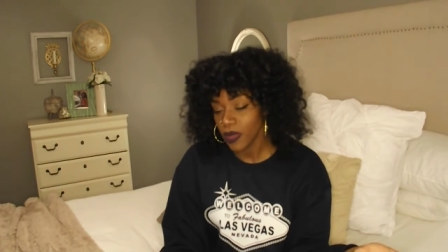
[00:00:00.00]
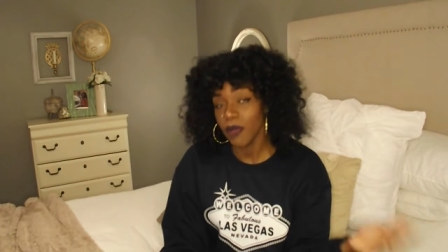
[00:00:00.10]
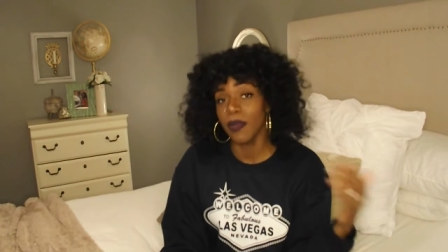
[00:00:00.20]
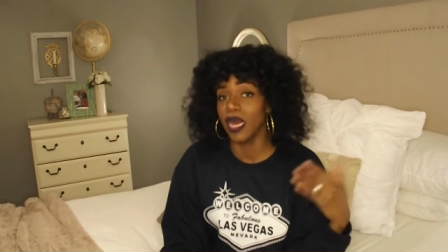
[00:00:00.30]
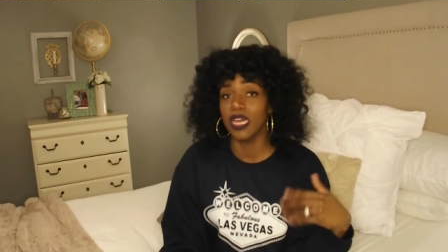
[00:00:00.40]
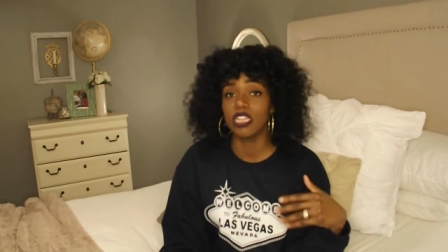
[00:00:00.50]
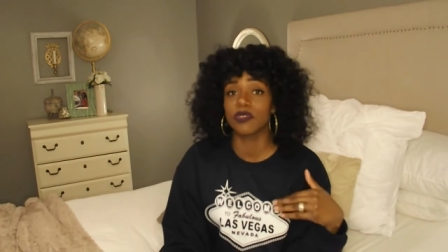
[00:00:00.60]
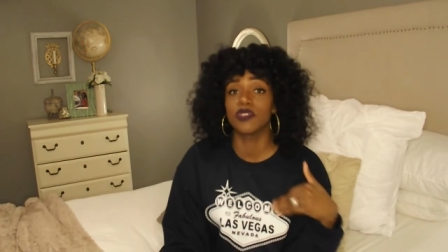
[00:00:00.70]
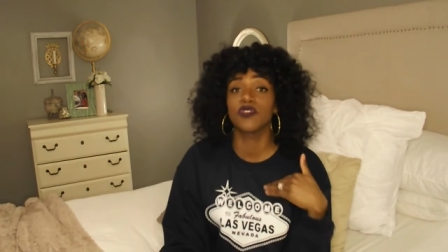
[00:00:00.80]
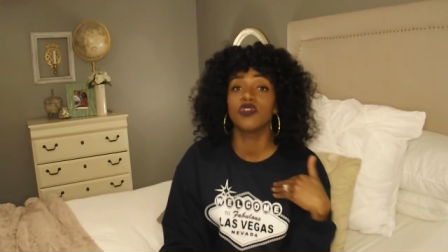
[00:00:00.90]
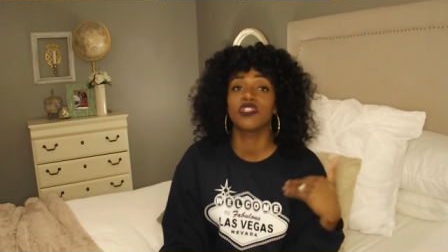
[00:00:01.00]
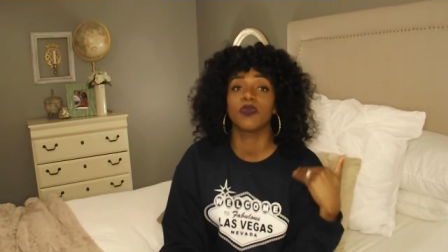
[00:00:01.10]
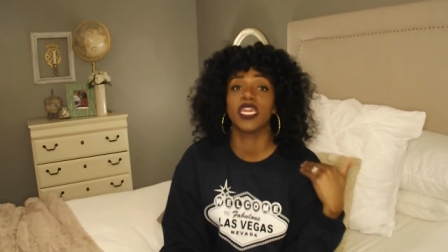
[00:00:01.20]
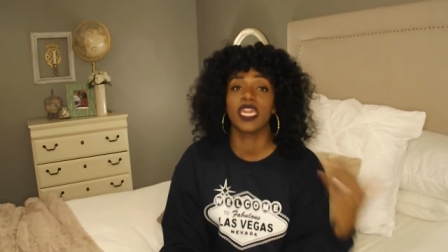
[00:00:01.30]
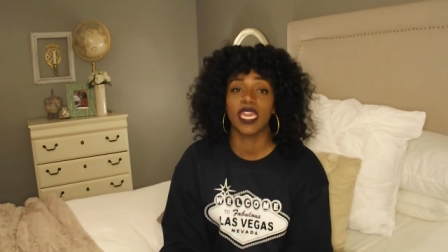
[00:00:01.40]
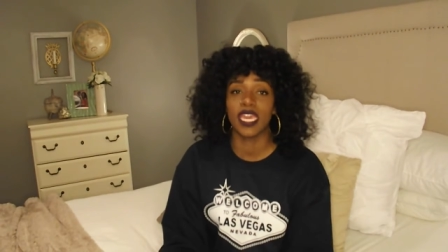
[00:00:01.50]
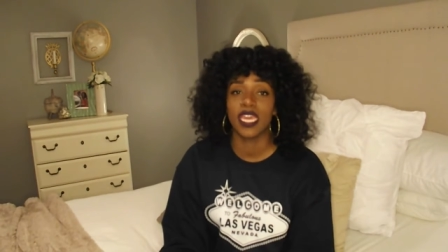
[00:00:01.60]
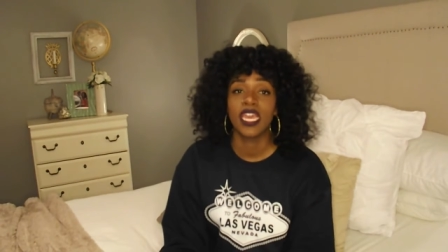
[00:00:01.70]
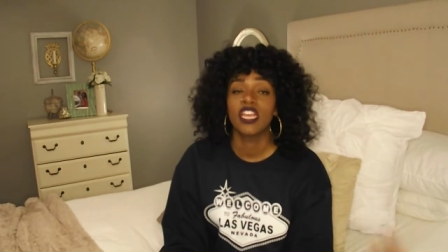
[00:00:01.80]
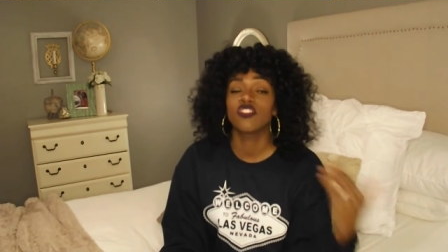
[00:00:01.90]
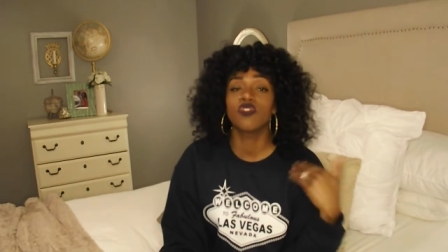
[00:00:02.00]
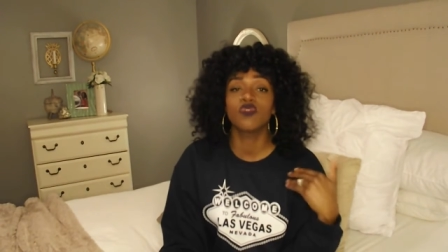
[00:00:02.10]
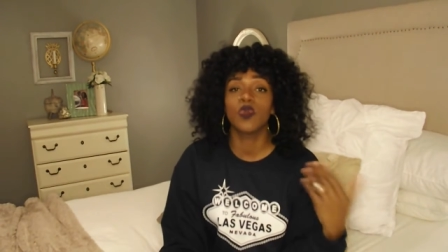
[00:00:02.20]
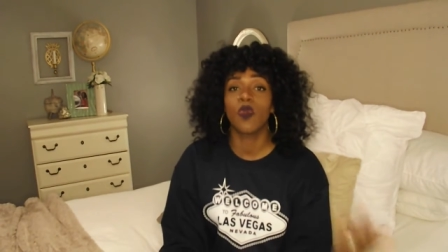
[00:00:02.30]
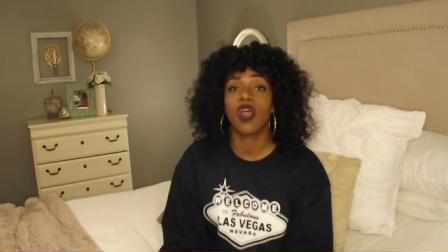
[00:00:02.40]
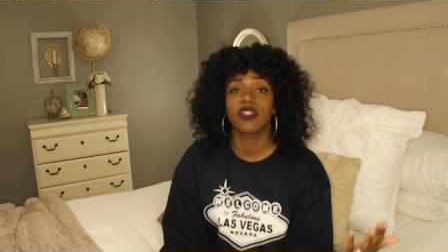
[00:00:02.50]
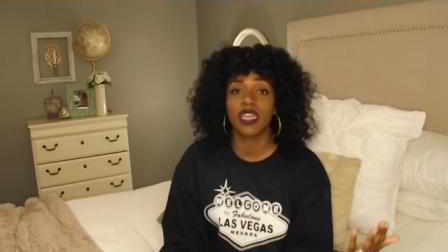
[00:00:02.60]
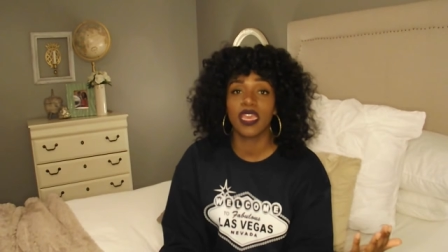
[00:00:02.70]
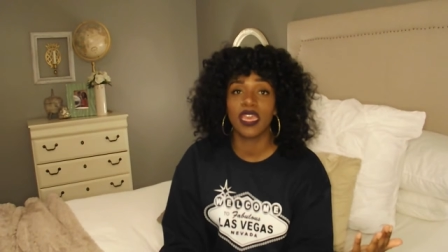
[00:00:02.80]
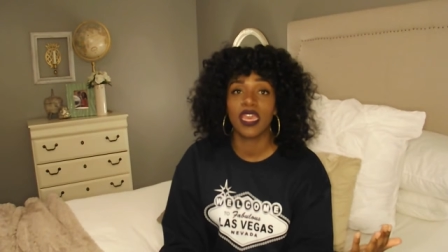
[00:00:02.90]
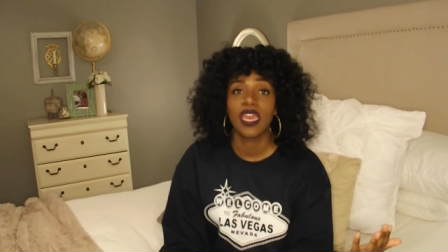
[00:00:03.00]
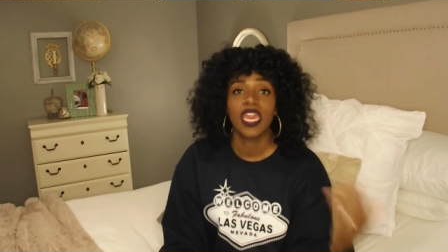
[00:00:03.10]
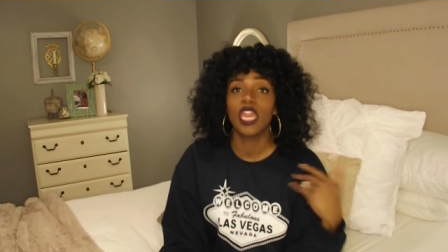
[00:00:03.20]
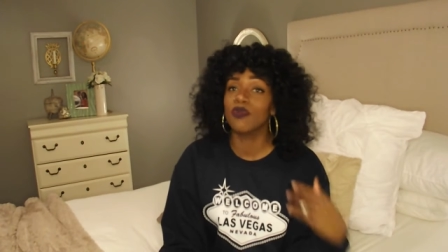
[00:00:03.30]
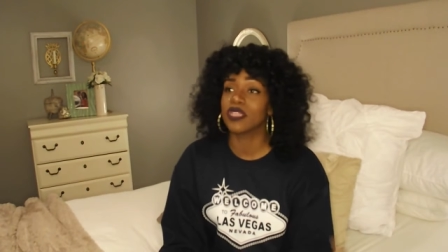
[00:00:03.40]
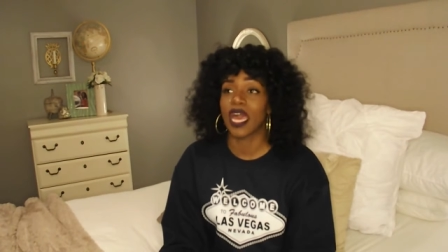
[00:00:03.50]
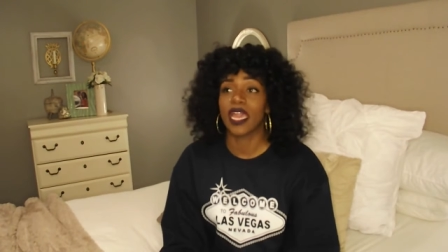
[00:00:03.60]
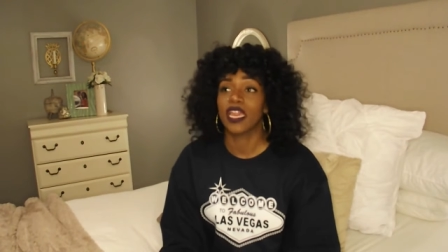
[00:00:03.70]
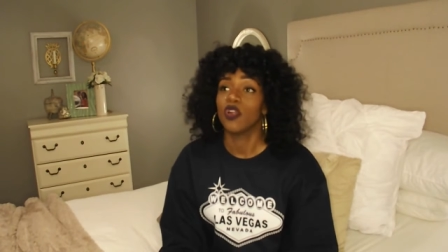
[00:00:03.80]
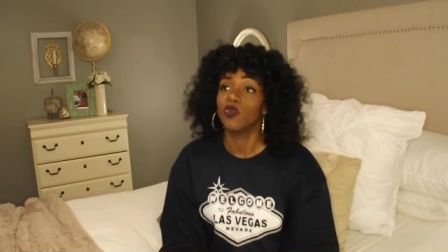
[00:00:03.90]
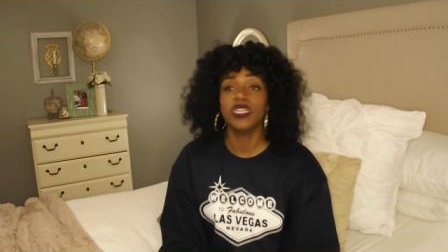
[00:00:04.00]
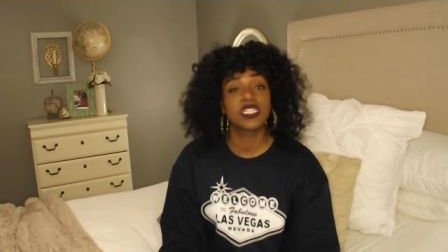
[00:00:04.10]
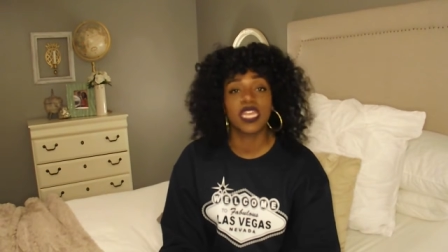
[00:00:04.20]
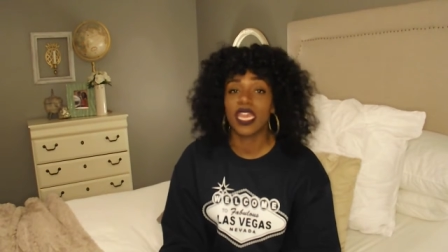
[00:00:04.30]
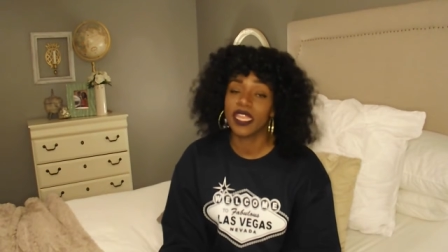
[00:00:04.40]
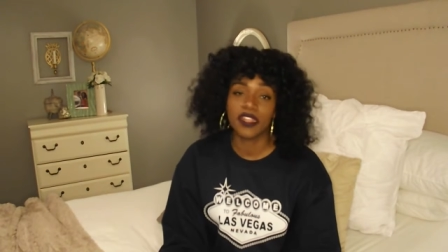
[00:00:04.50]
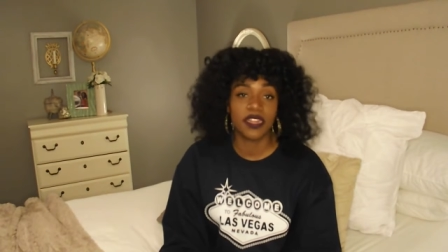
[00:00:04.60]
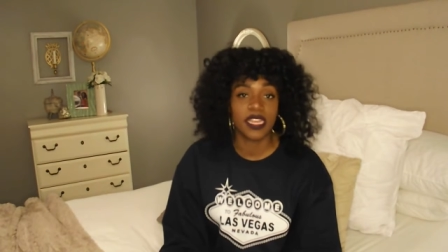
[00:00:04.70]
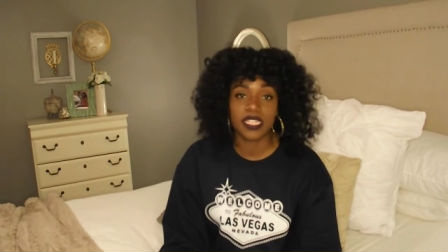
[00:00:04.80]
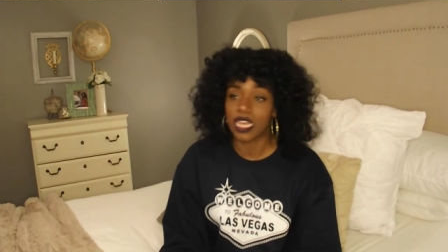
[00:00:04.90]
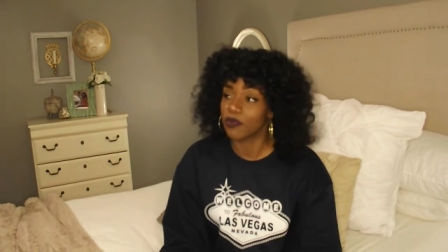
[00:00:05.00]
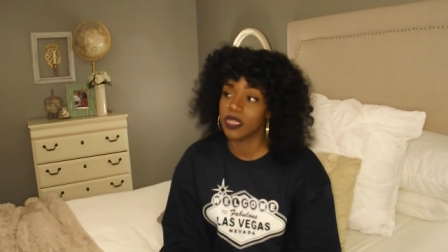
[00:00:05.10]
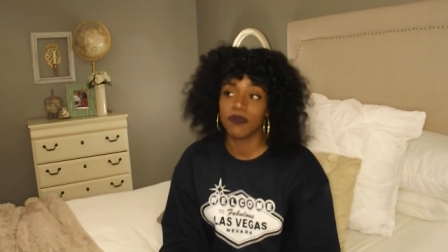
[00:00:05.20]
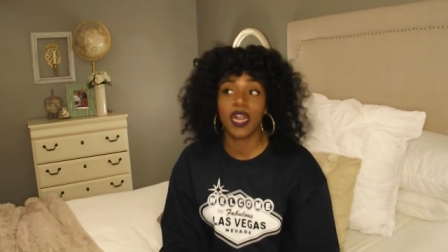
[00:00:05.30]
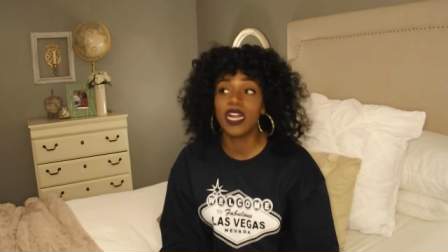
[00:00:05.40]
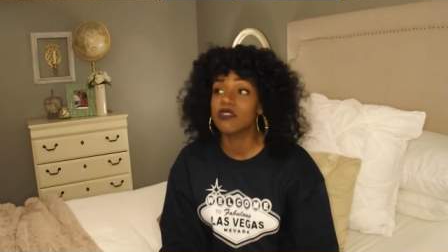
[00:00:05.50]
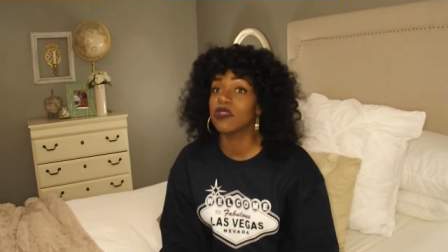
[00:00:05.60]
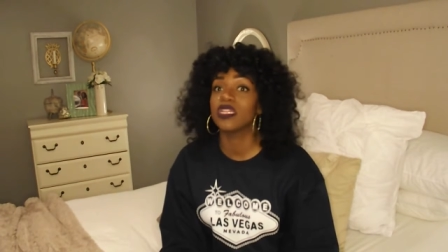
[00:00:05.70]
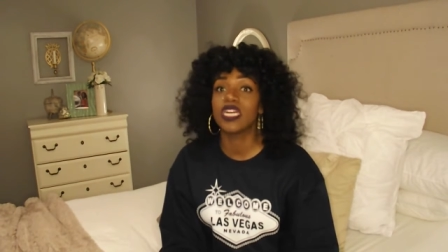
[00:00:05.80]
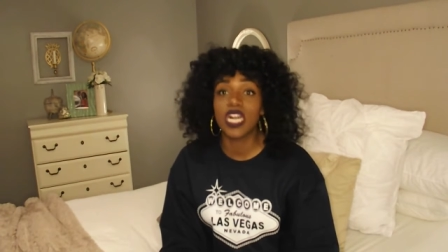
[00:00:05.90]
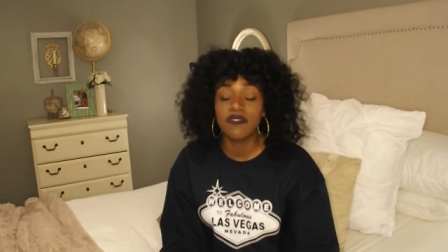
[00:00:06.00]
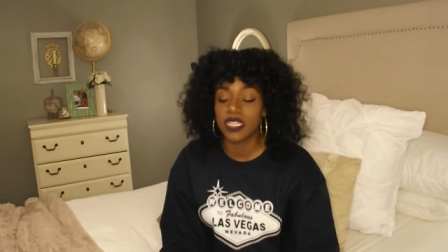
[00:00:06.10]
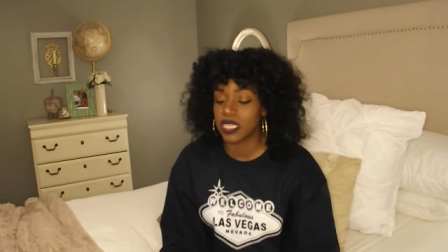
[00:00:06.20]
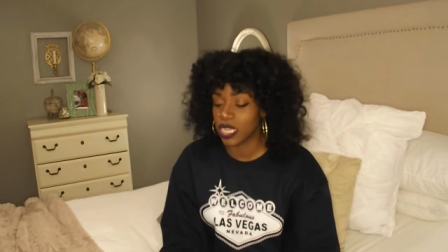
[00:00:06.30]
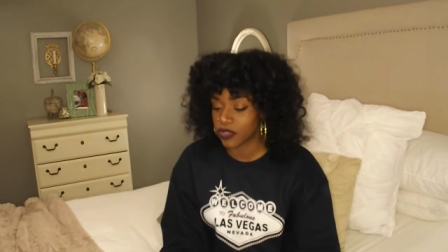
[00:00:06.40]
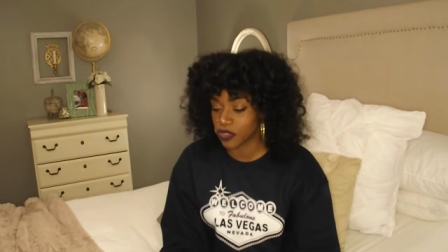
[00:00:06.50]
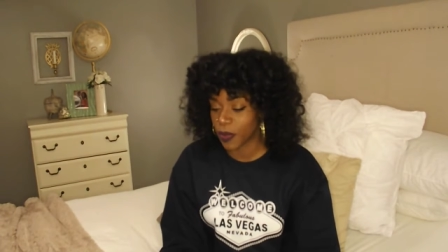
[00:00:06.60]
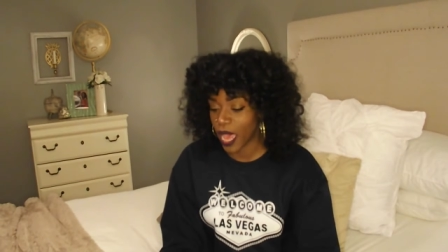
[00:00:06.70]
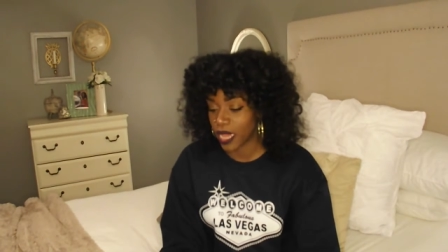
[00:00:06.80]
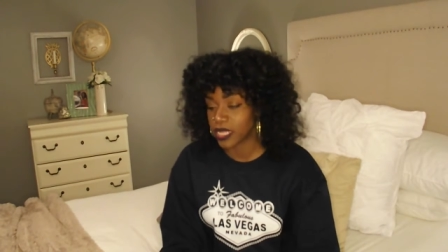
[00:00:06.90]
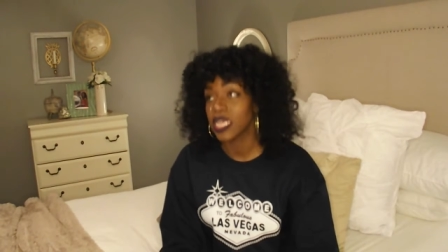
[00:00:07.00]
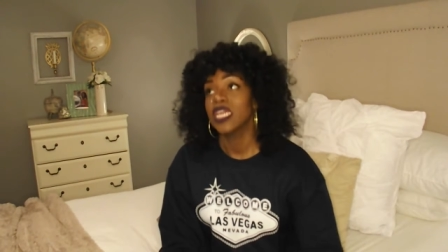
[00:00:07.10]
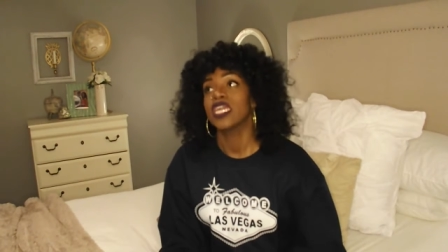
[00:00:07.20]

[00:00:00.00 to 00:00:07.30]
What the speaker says: My husband, as soon as we walked in, he was like, we staying here next time. My husband loved Caesar's Palace.